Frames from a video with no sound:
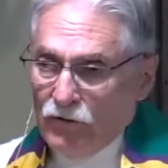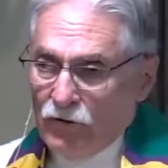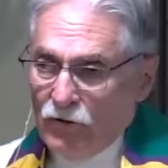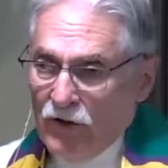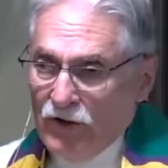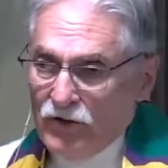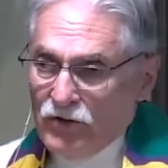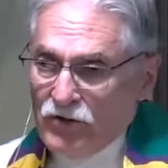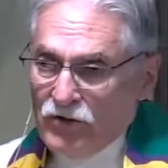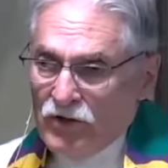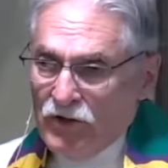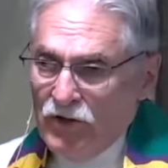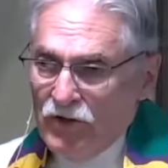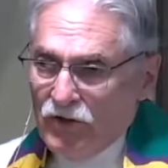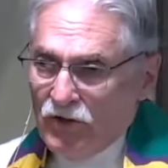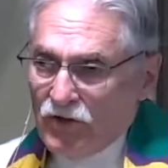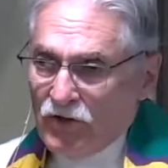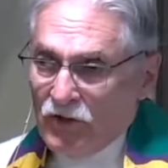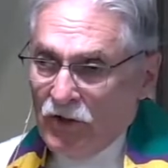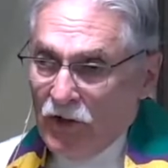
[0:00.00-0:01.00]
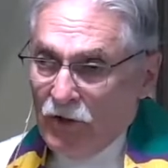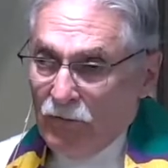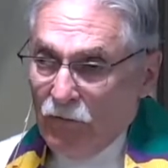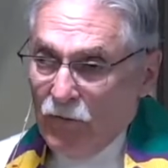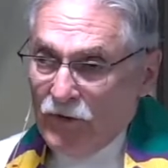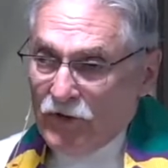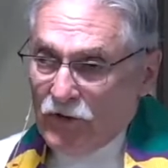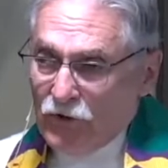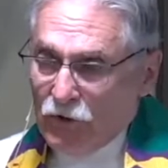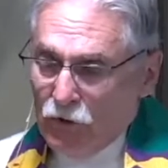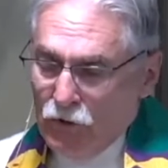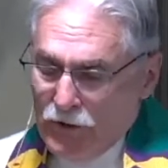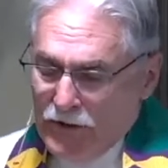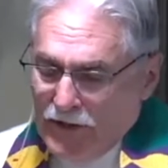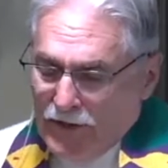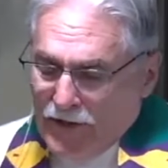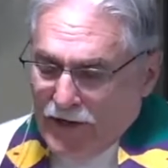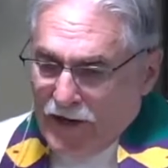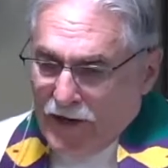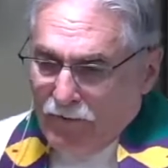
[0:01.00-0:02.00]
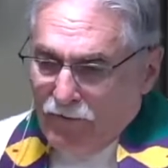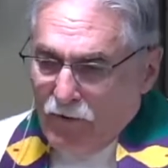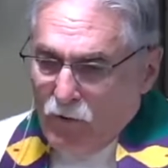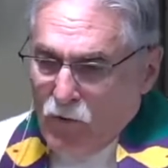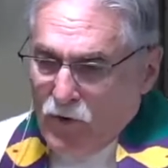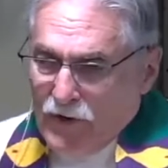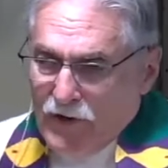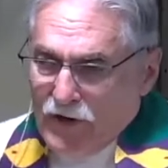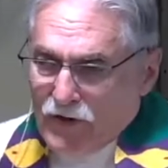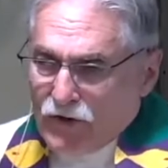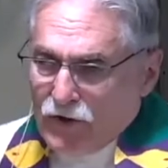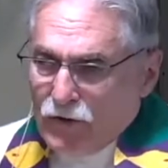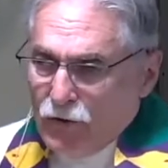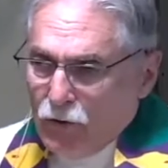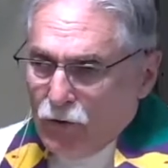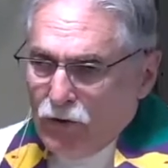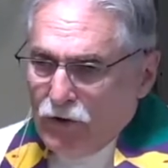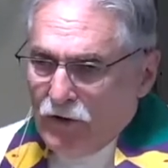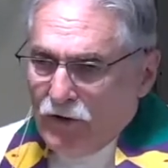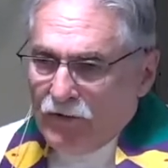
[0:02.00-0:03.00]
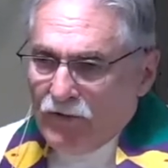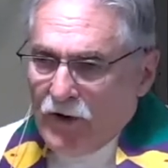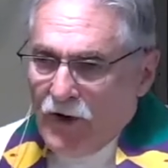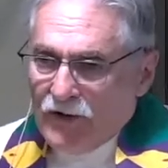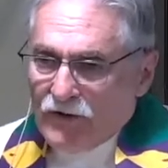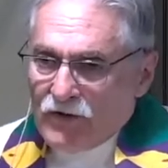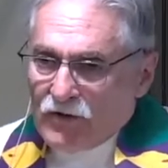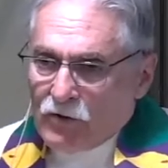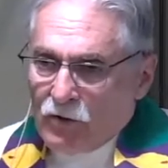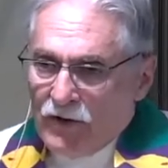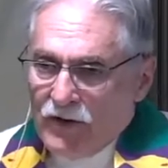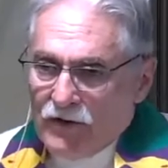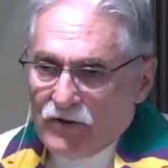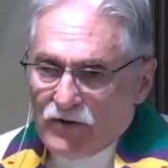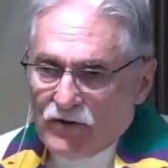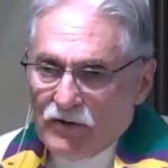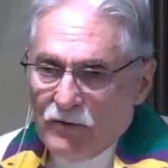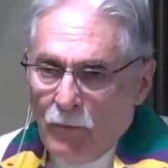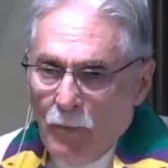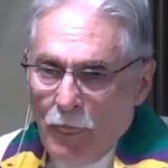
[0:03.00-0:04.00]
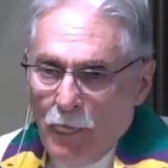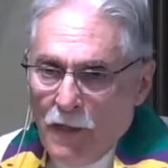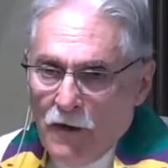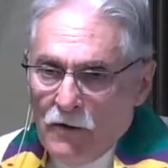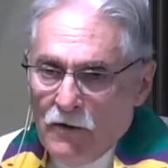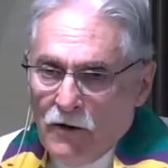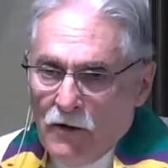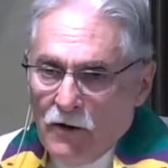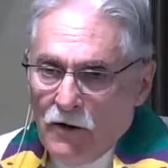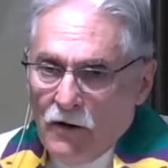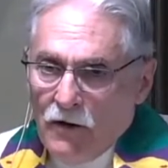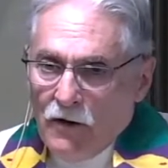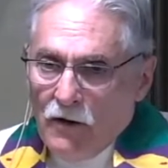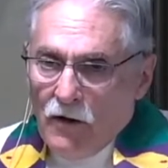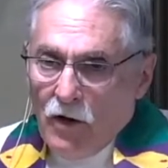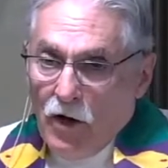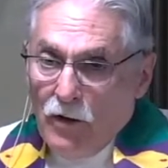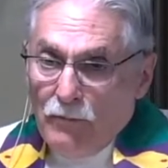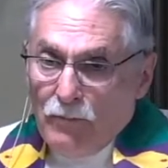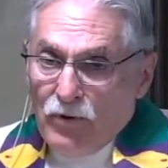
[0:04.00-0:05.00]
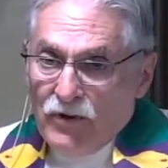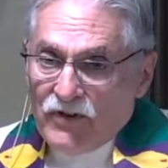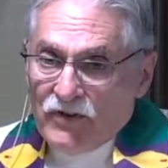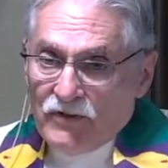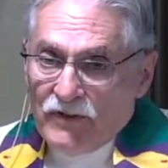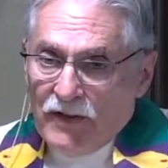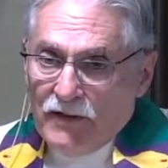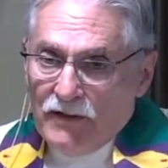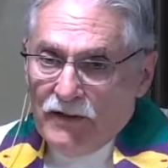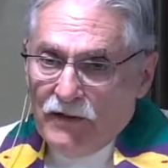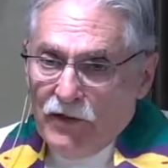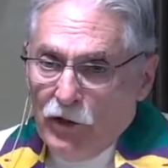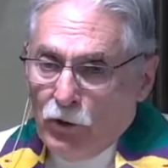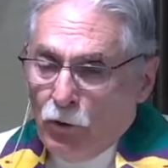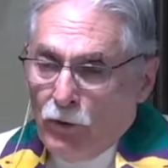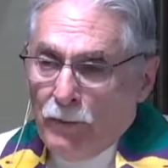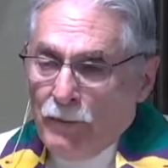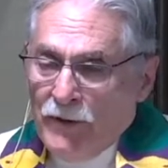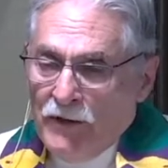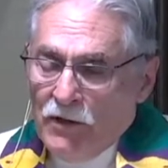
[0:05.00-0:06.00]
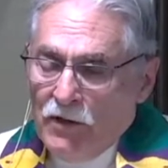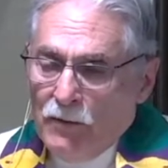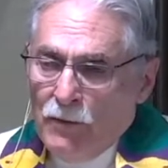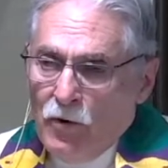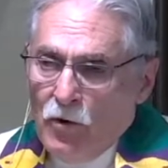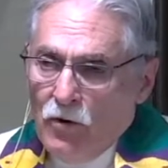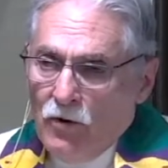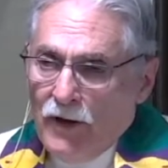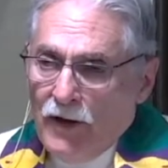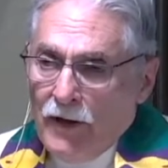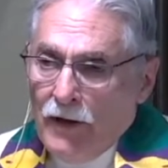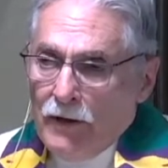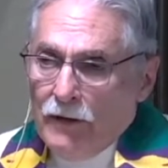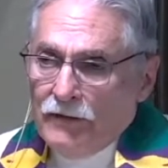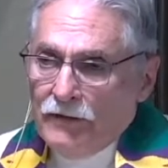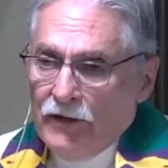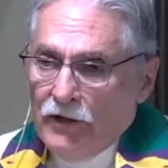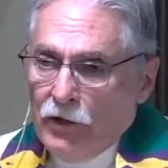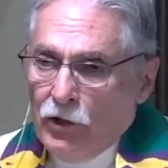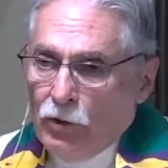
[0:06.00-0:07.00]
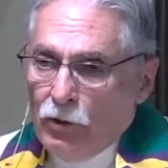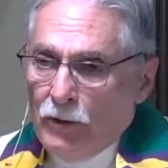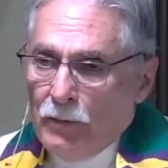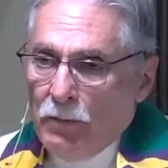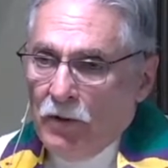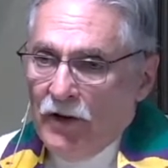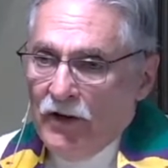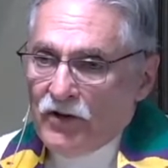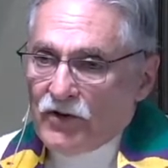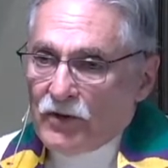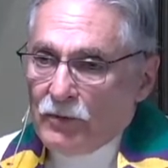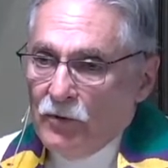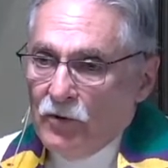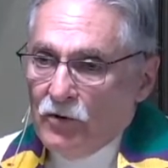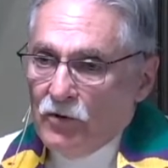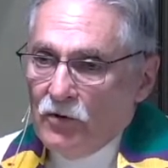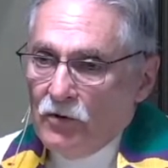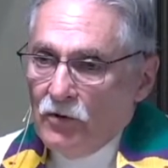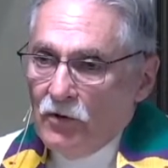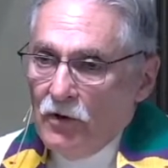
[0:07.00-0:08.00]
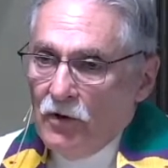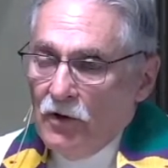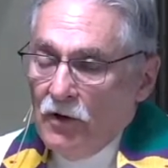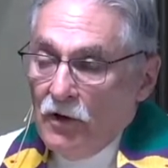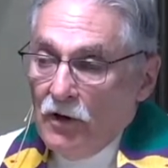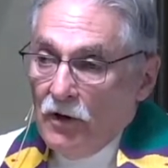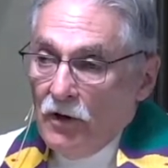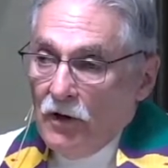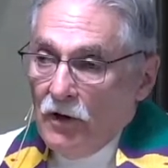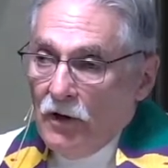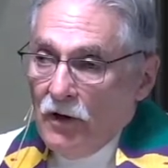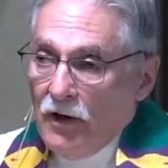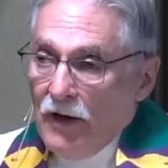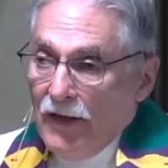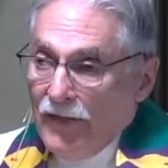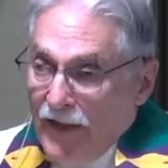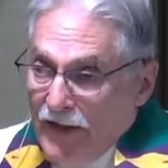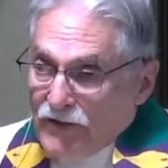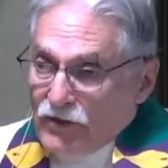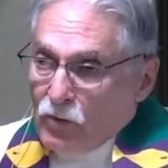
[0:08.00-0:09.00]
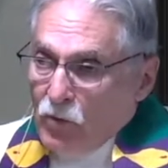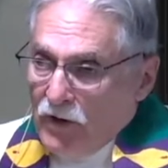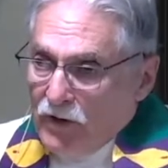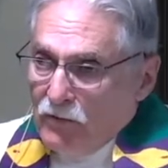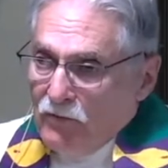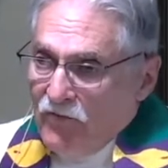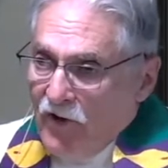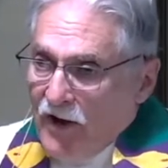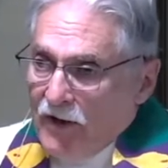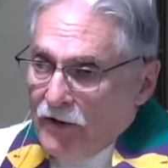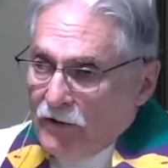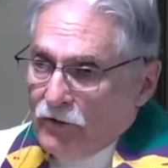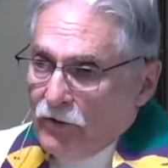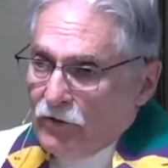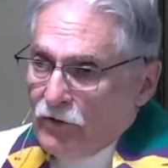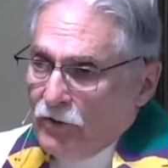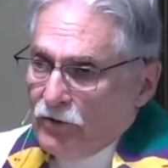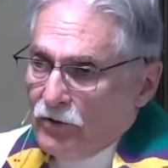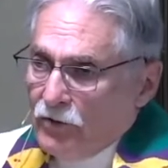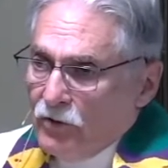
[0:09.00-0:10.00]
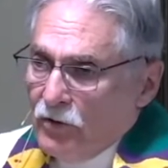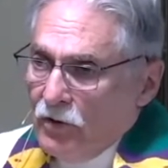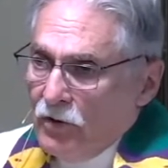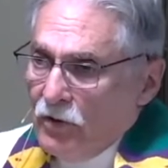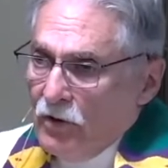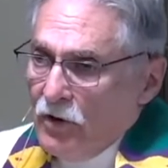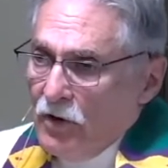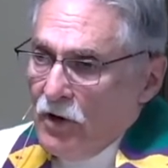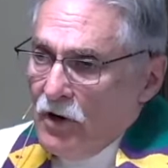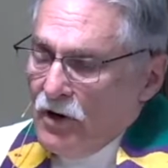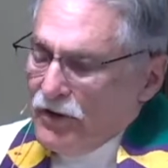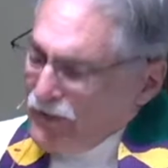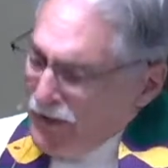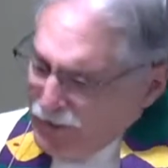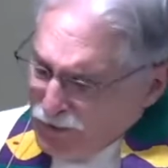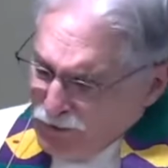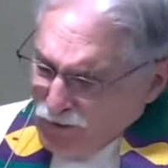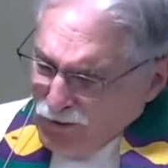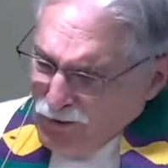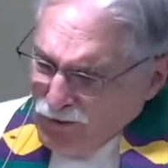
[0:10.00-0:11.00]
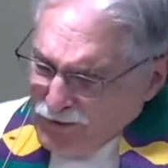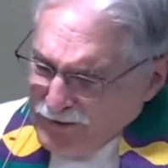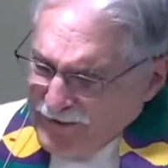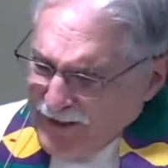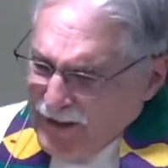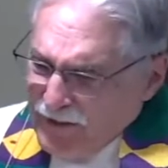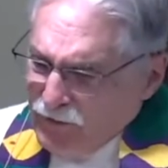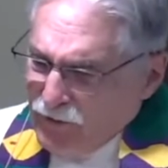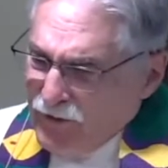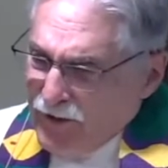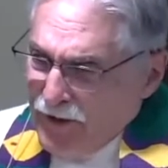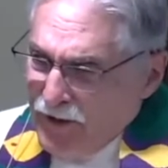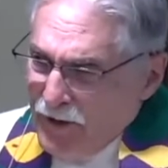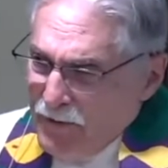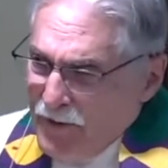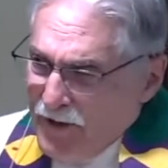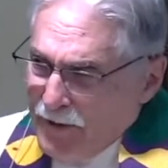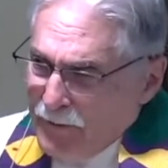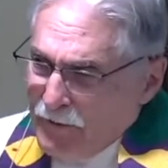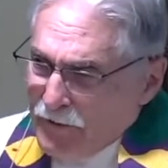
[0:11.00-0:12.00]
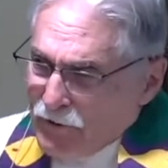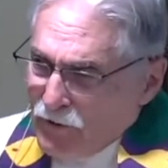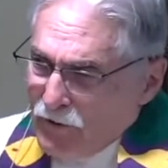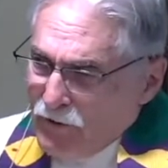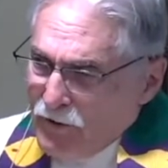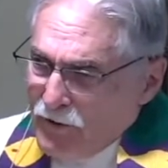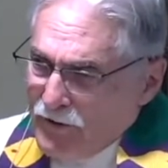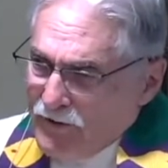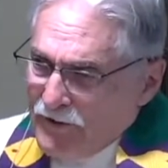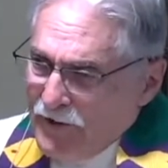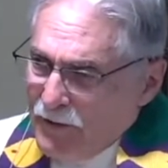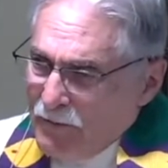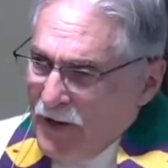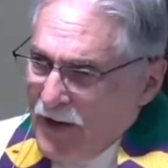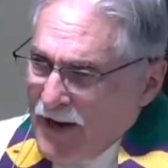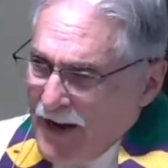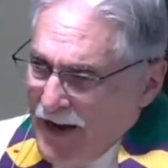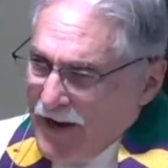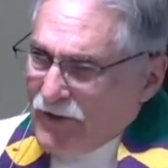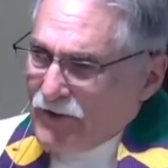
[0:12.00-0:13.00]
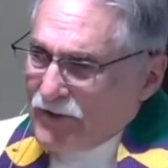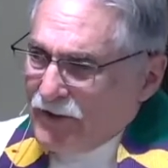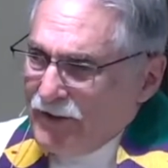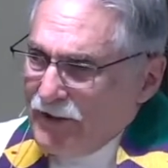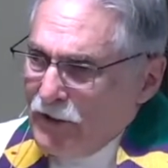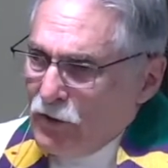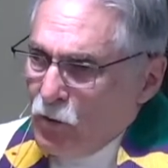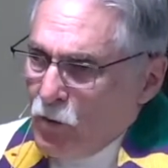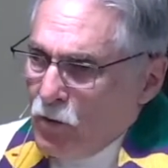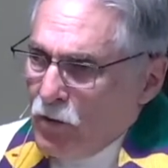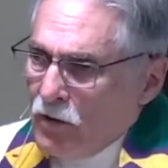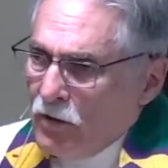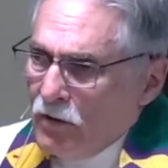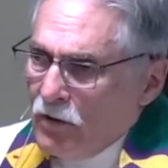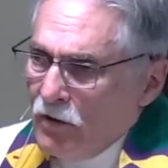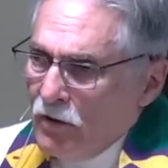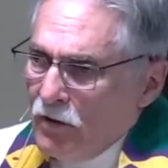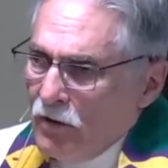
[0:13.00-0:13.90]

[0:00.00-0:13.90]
as Jesus loved, which is looking at everyone as a unit of God's grace. Unprecedented, irrepeatable, and irreplaceable. And that's what I'm invited to do. Not to look down on anybody, but to look at them as an equal.